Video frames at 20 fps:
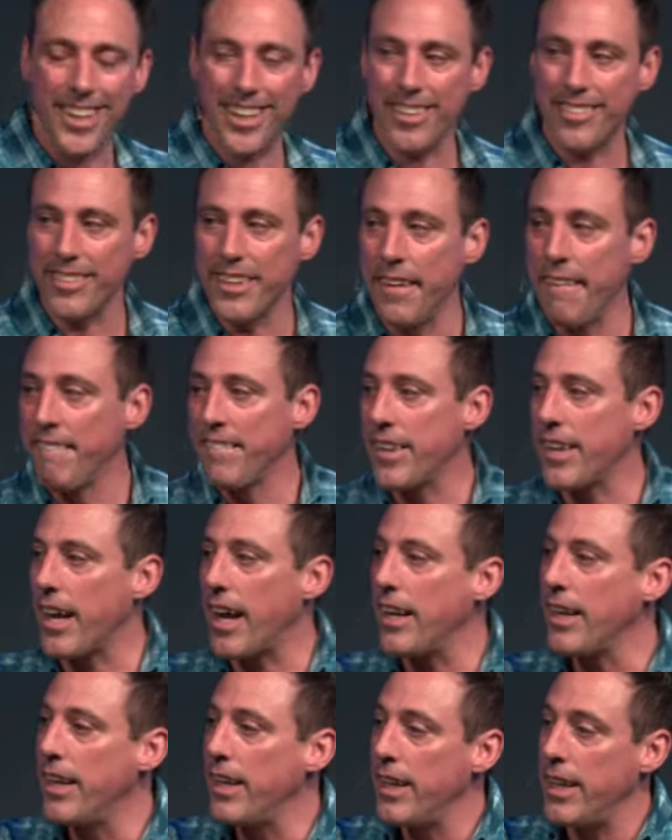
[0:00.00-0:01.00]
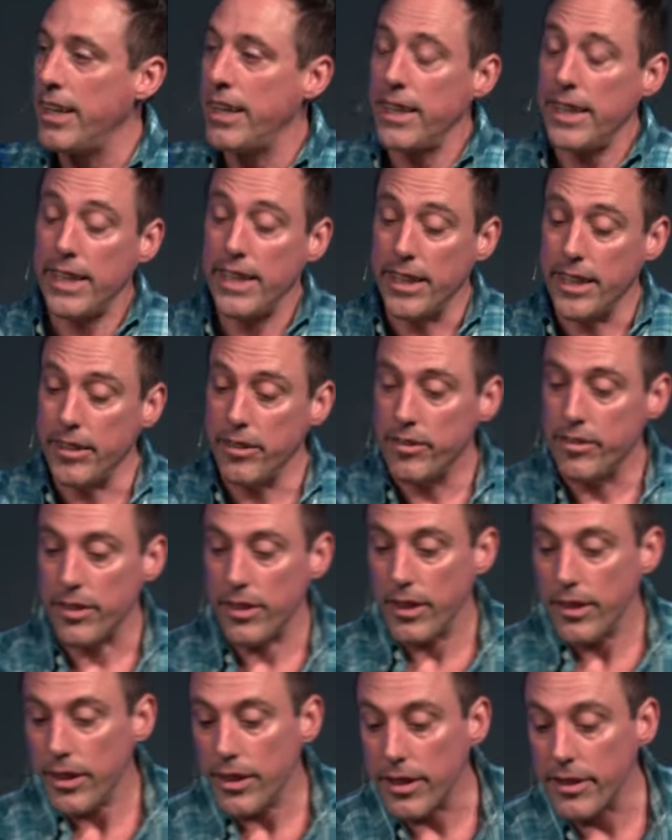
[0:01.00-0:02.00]
us that he's
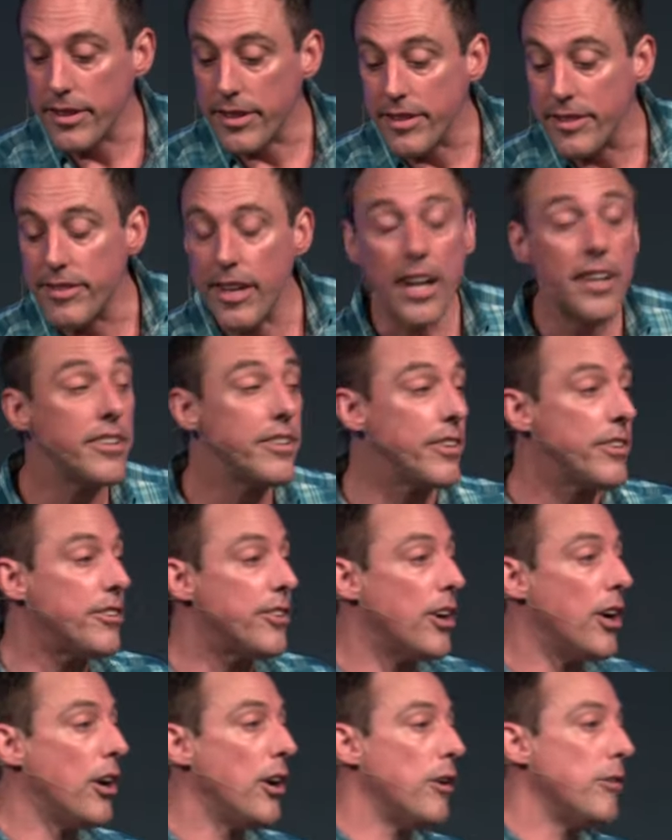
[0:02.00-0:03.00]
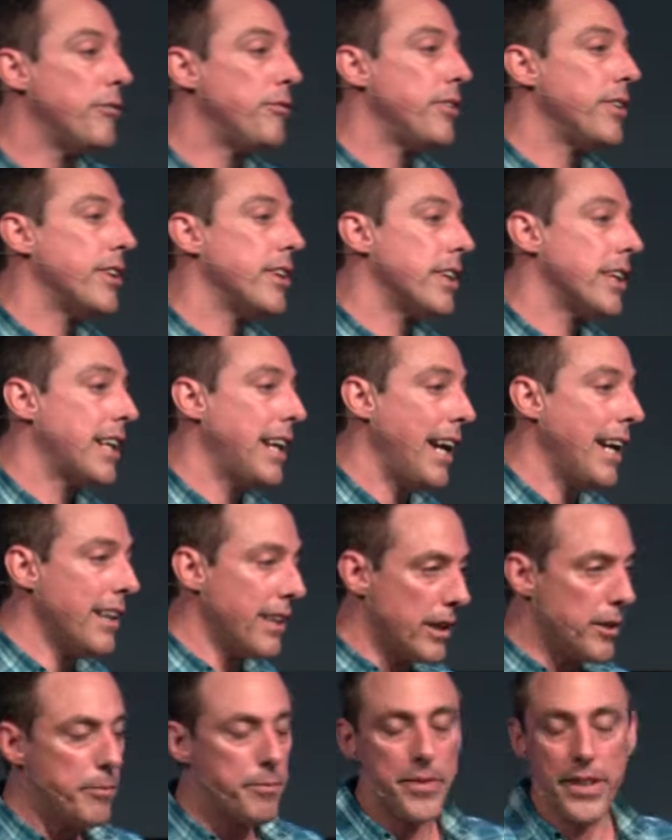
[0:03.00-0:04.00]
a descendant of
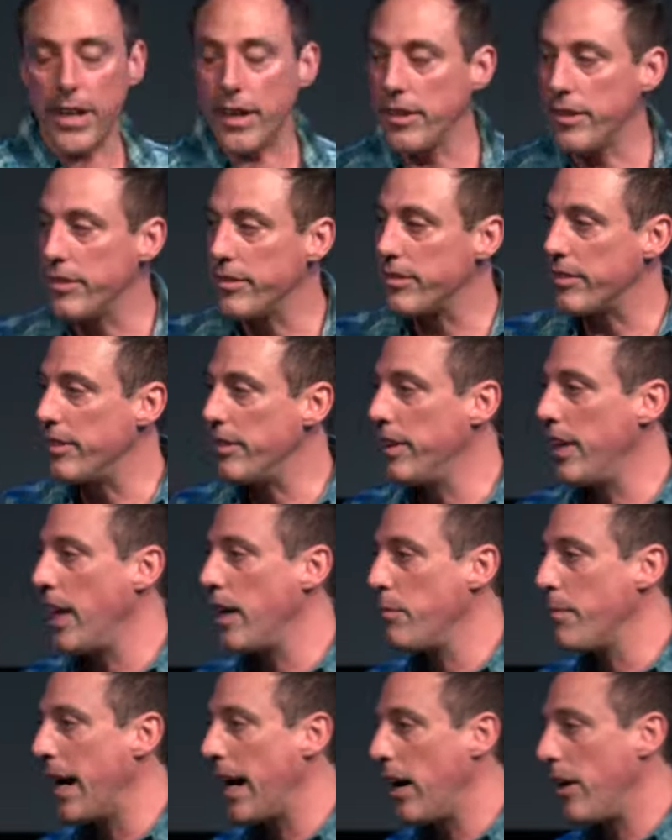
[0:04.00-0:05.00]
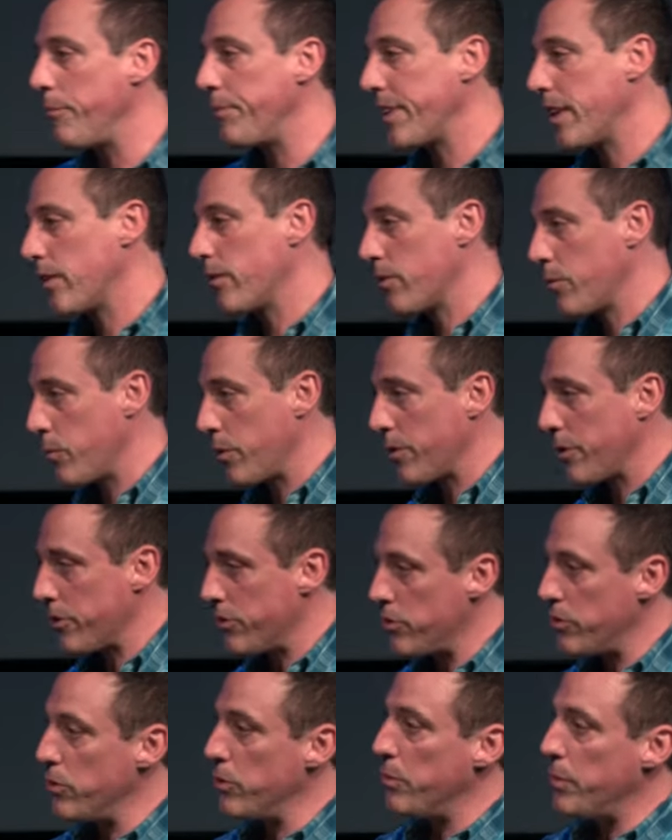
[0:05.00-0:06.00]
Caleb, that is Nabal, one of the
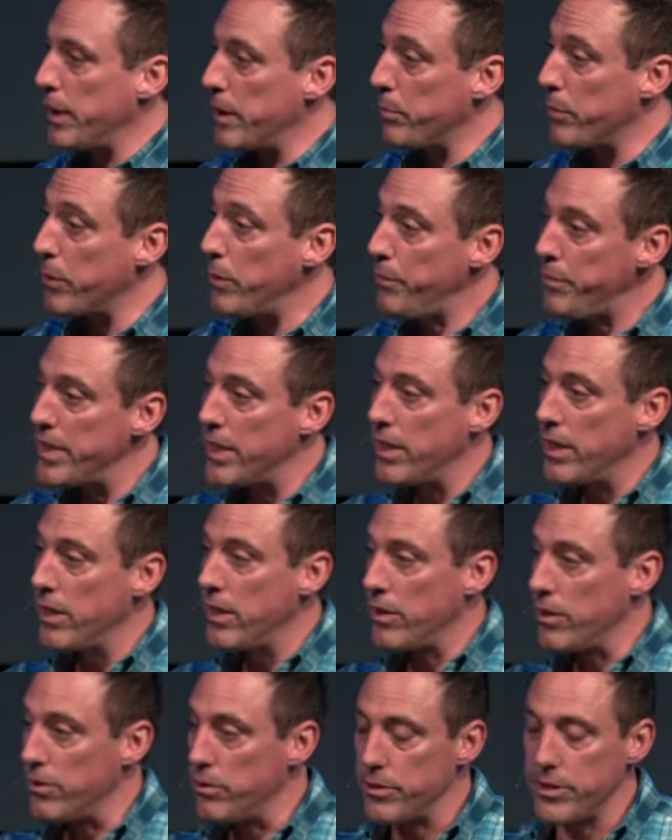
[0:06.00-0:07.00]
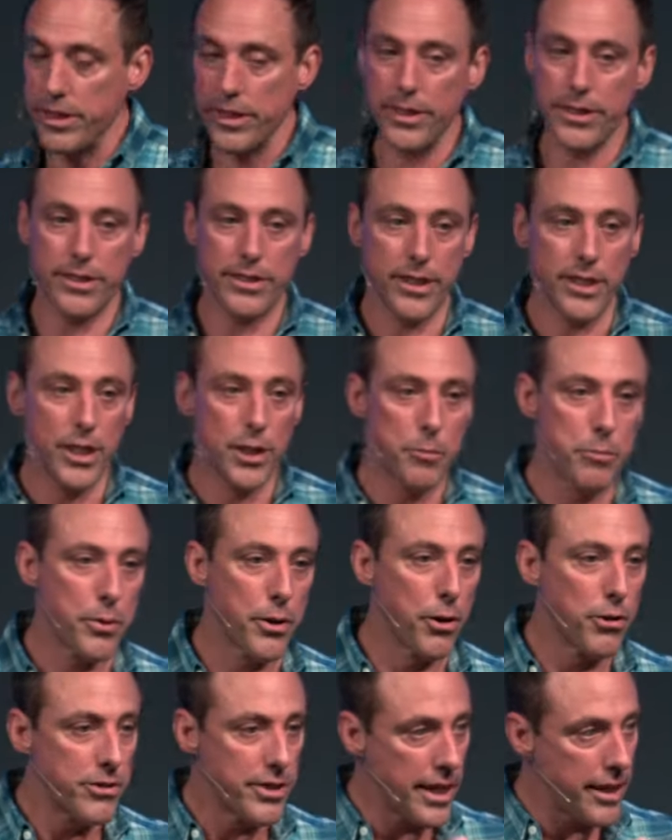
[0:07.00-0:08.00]
two people who didn't
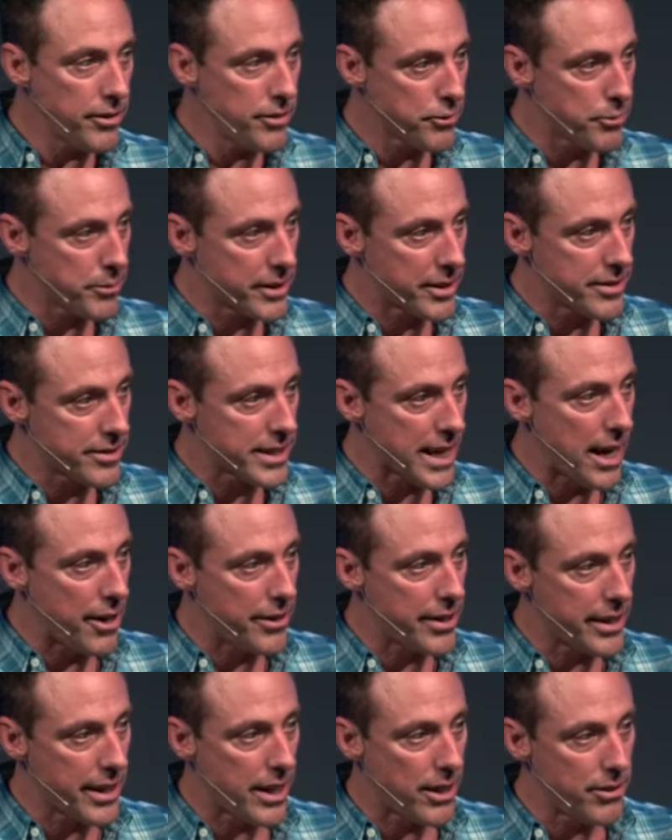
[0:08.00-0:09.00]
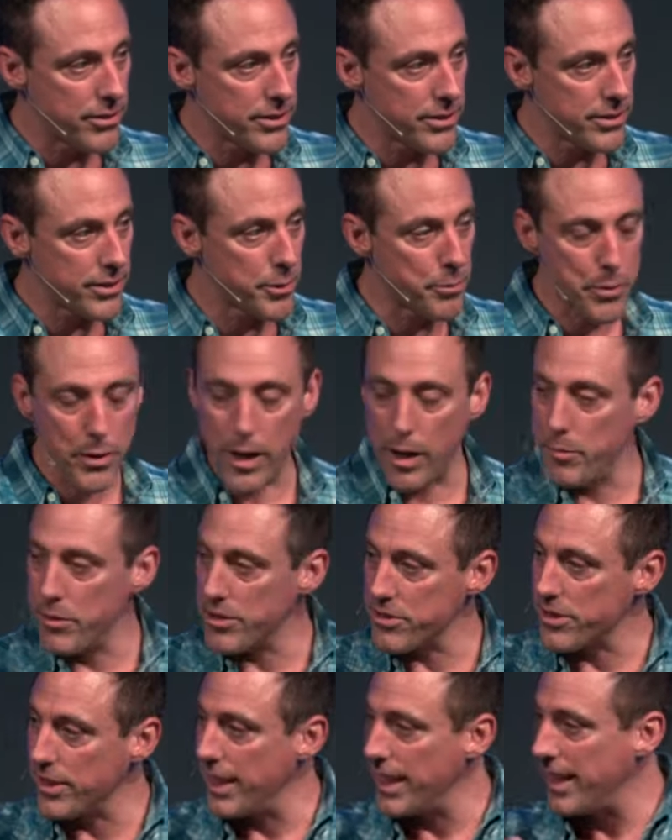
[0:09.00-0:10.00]
protest when they scouted out the
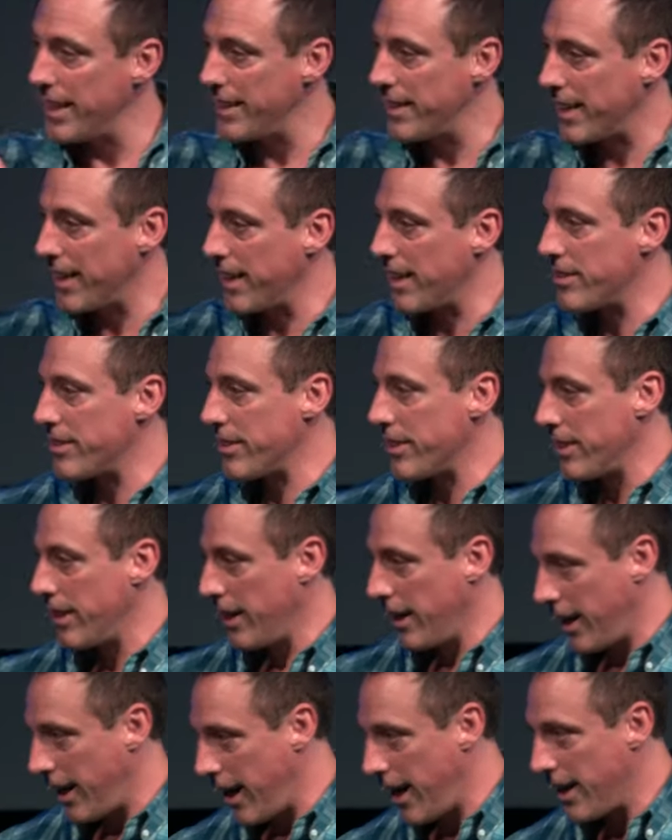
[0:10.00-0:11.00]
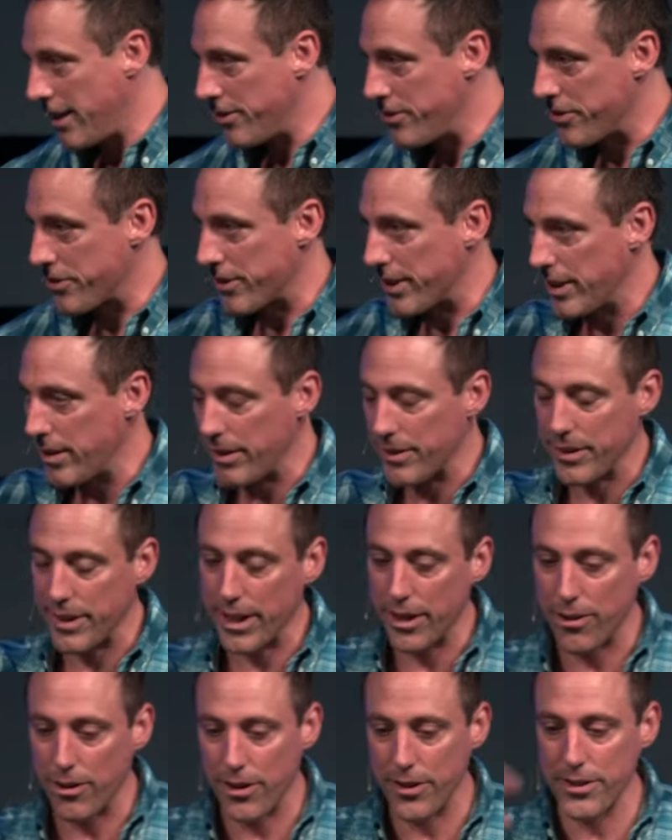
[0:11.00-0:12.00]
promised land. They got to enter it,
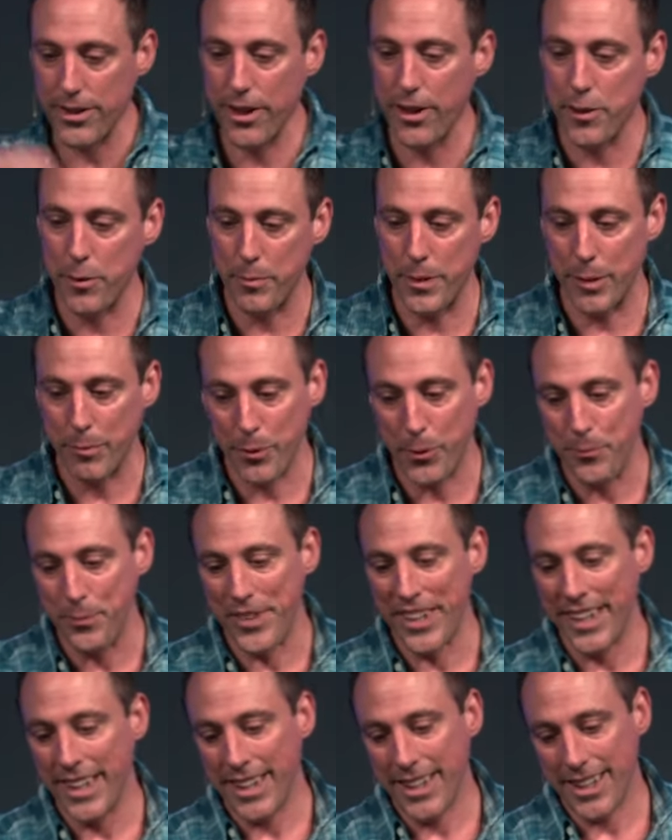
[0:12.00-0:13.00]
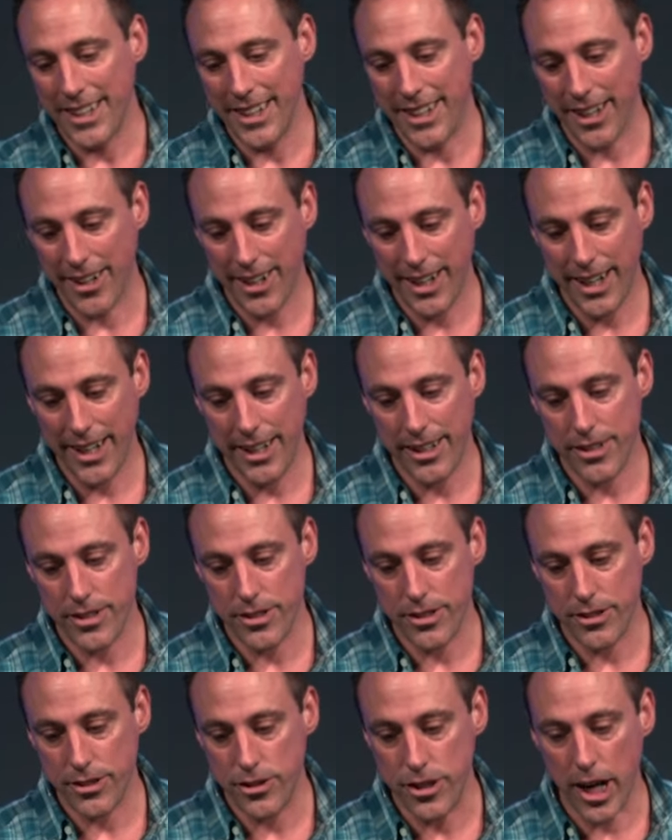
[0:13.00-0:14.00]
unlike all the other people their
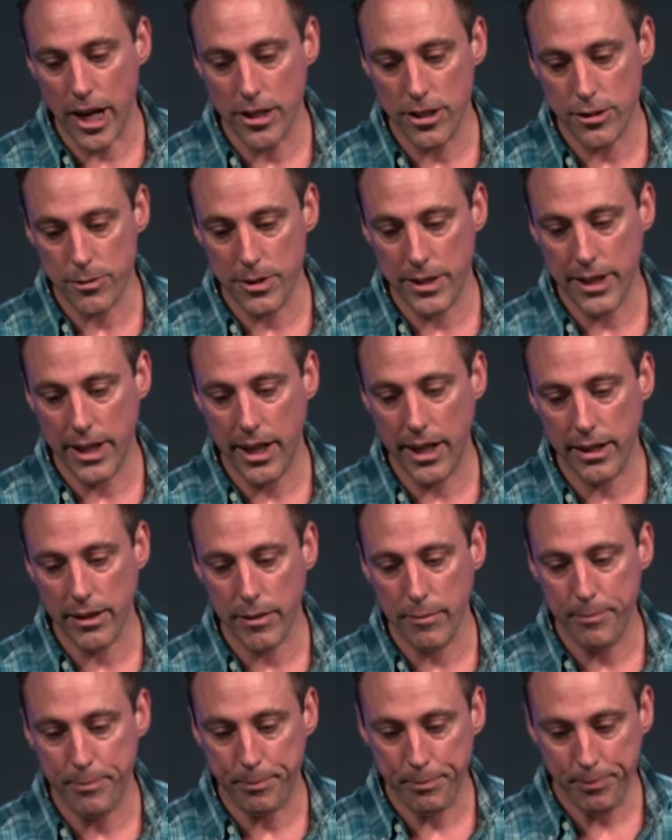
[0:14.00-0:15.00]
age, Joshua and Caleb.